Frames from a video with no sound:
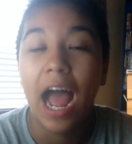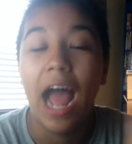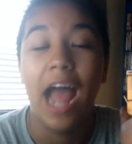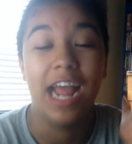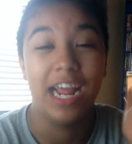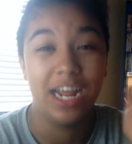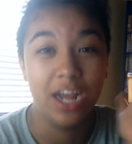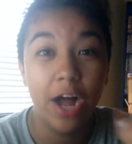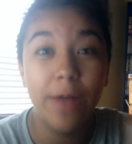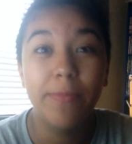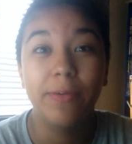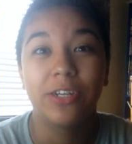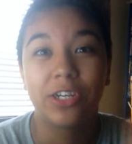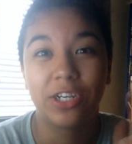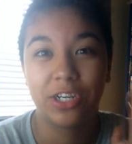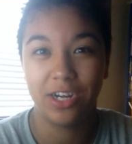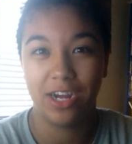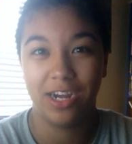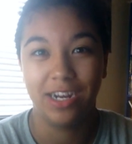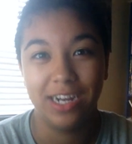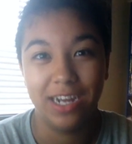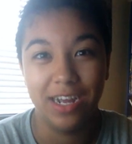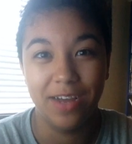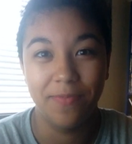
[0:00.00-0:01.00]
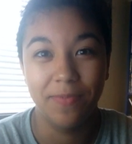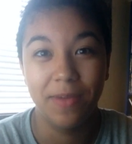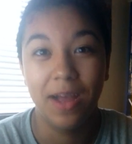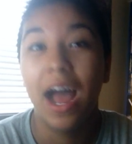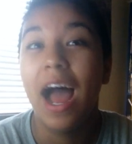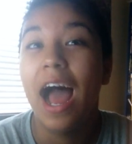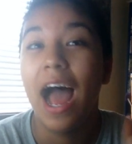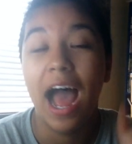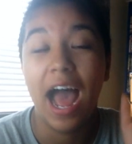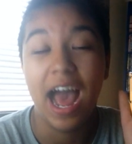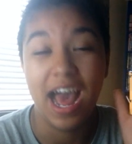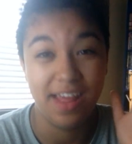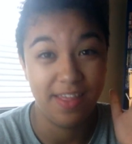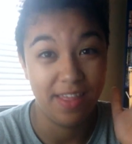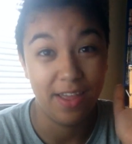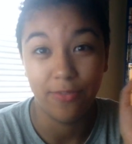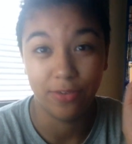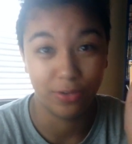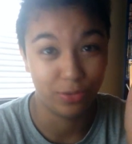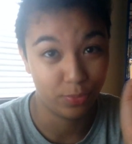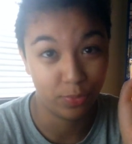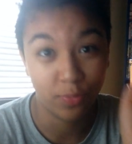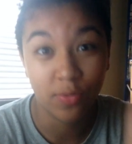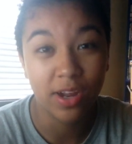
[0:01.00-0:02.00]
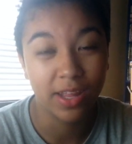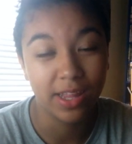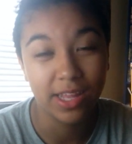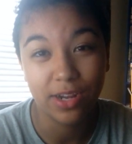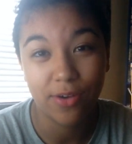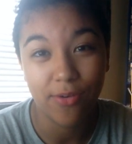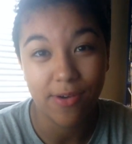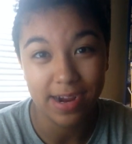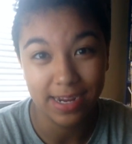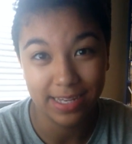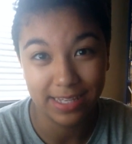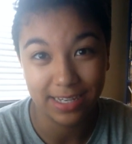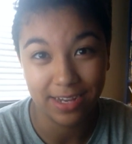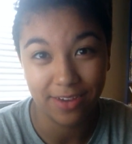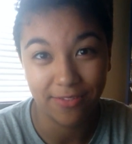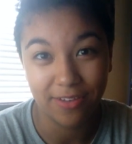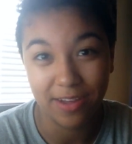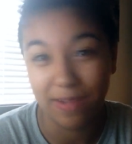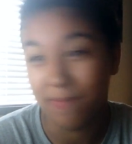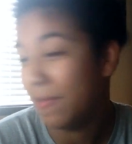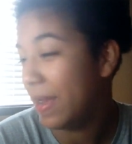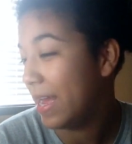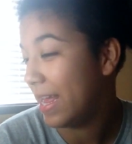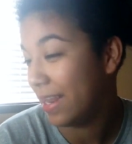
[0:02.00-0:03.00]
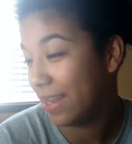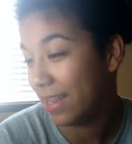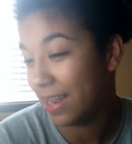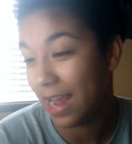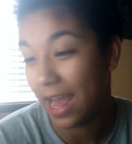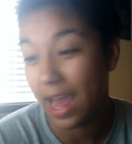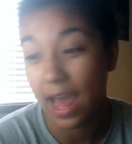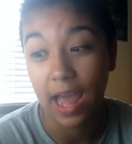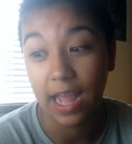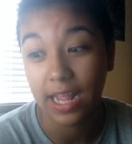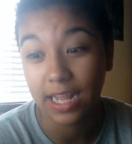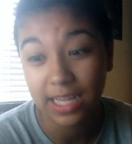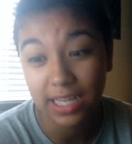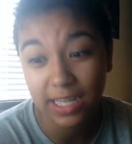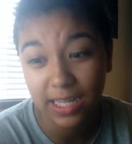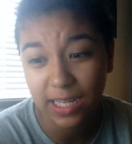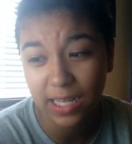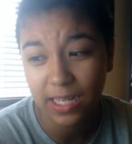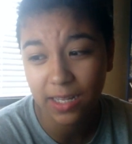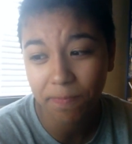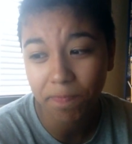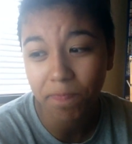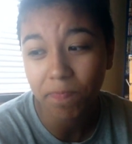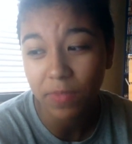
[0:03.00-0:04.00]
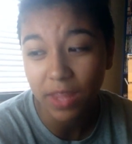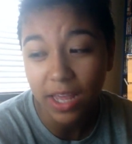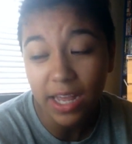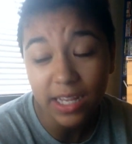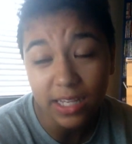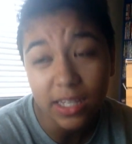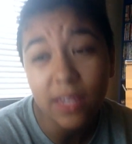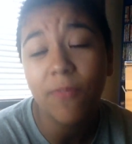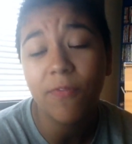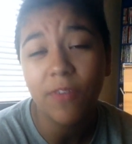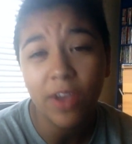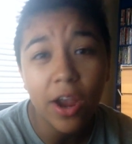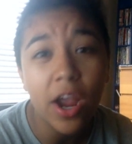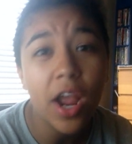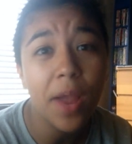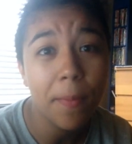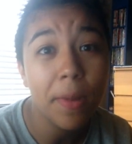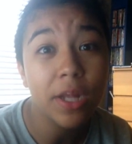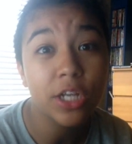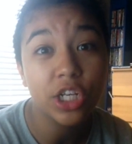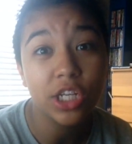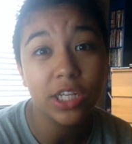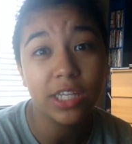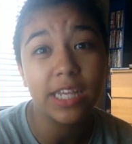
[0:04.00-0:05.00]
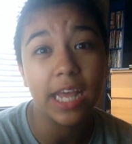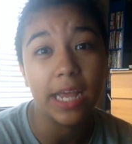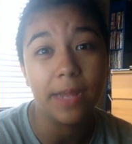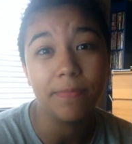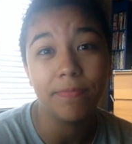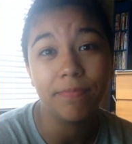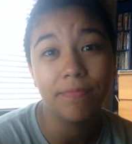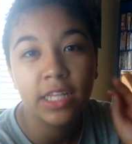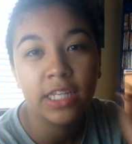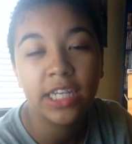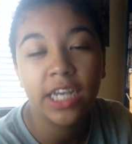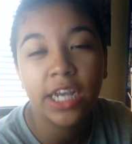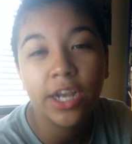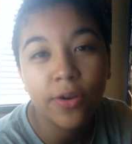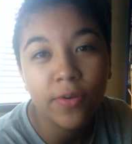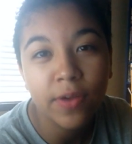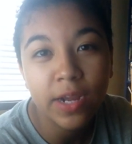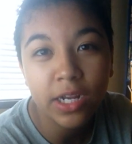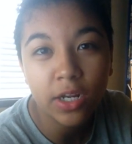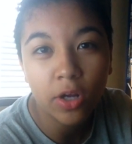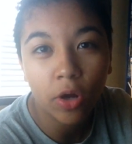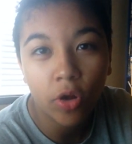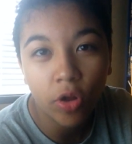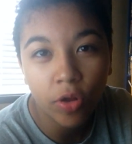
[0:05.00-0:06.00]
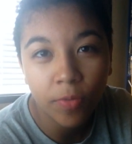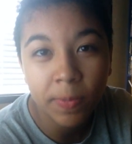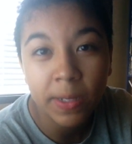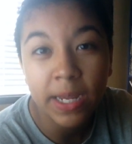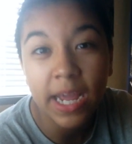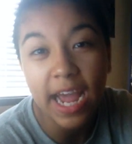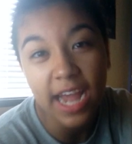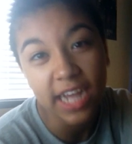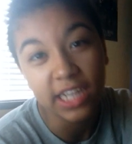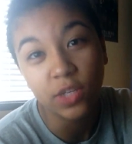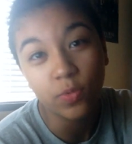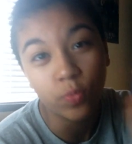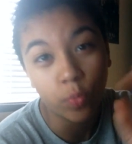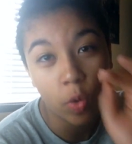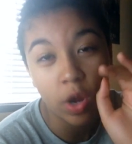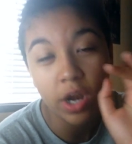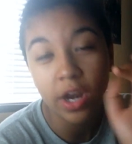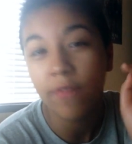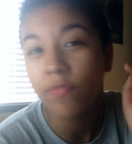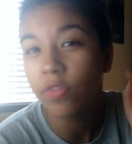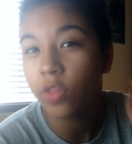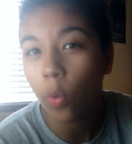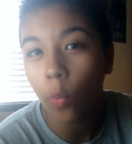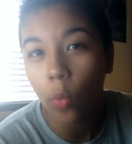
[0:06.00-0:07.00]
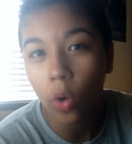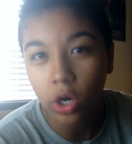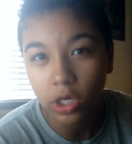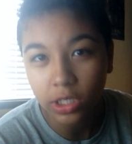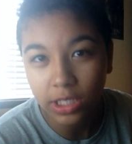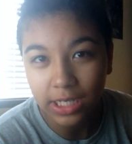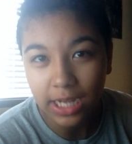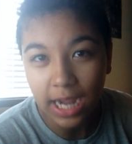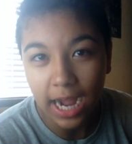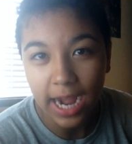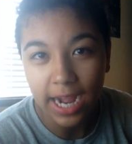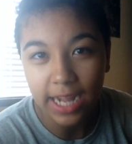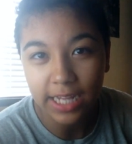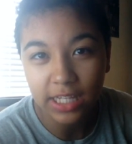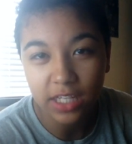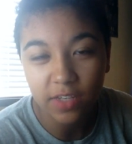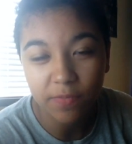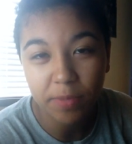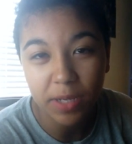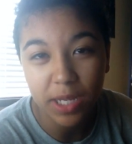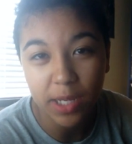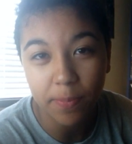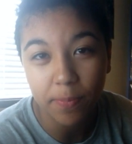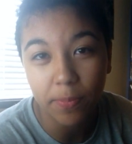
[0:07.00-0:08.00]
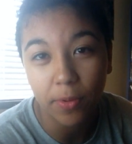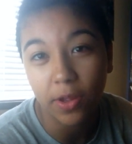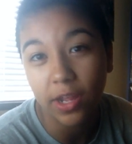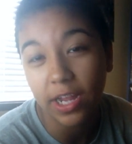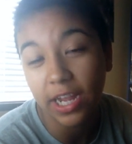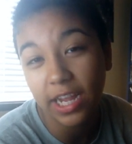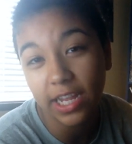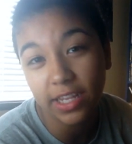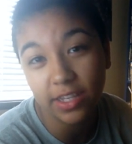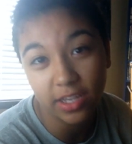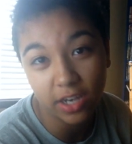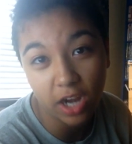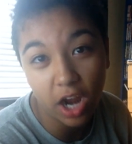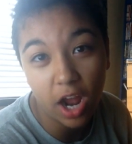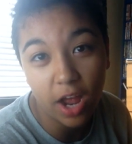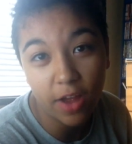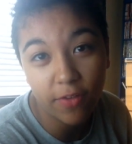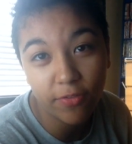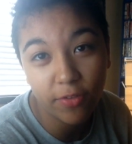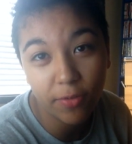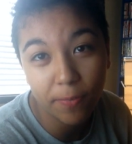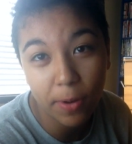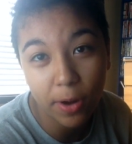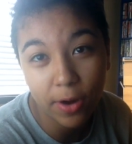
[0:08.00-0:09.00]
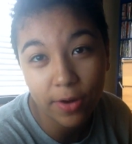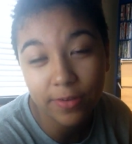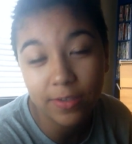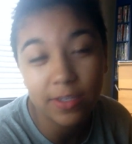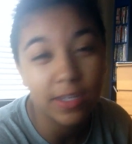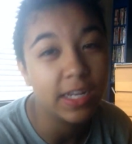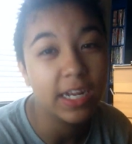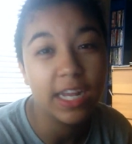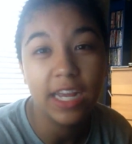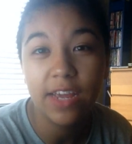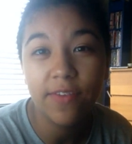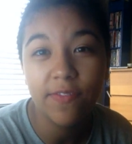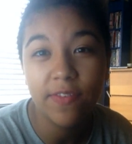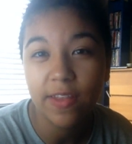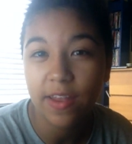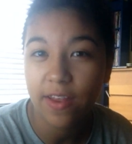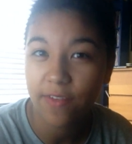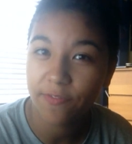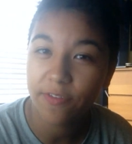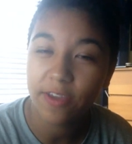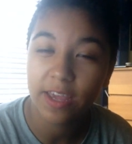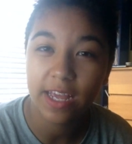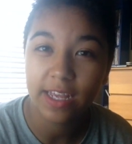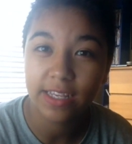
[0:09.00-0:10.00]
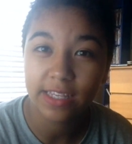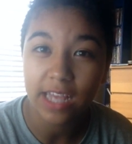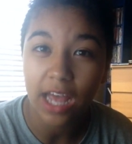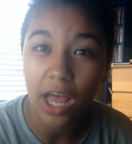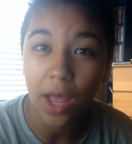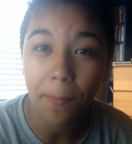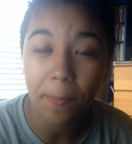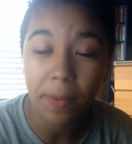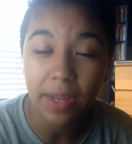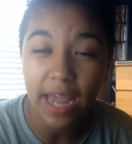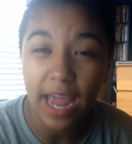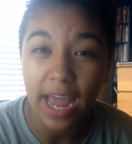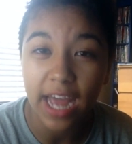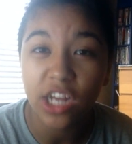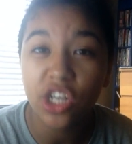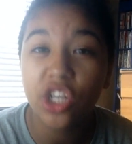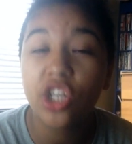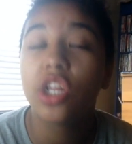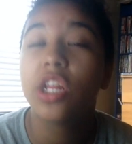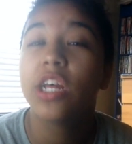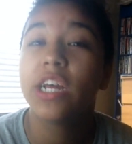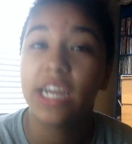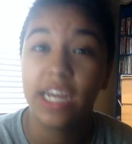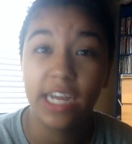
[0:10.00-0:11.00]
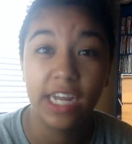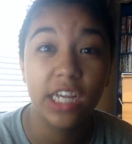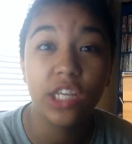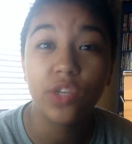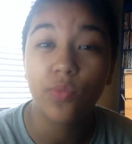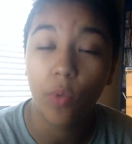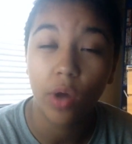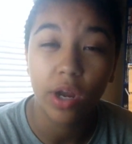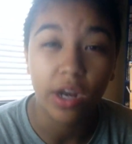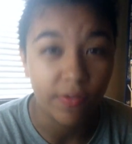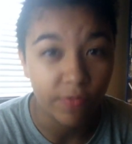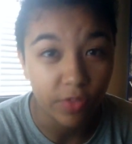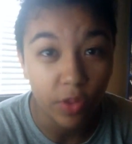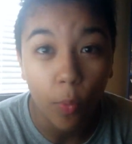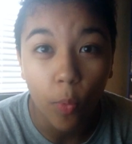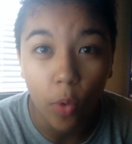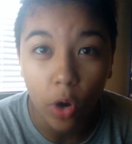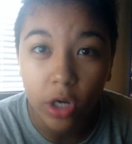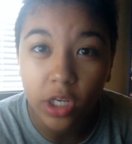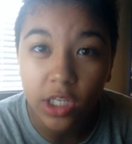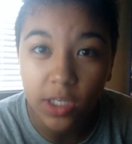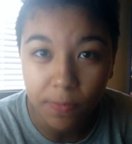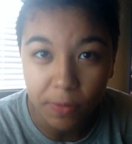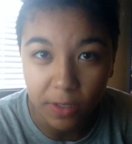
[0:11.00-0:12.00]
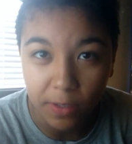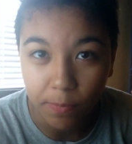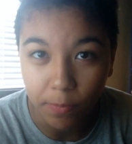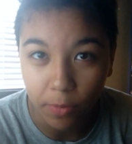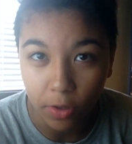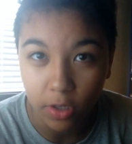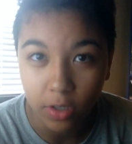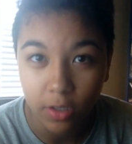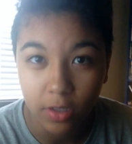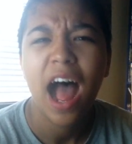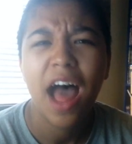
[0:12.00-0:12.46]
He almost shot him and that was really crazy of him and he is very much insane. Thierry Colby is one of the worst kinds of people. He is an awful person. Even if he is helping Angela, he is one of the worst people.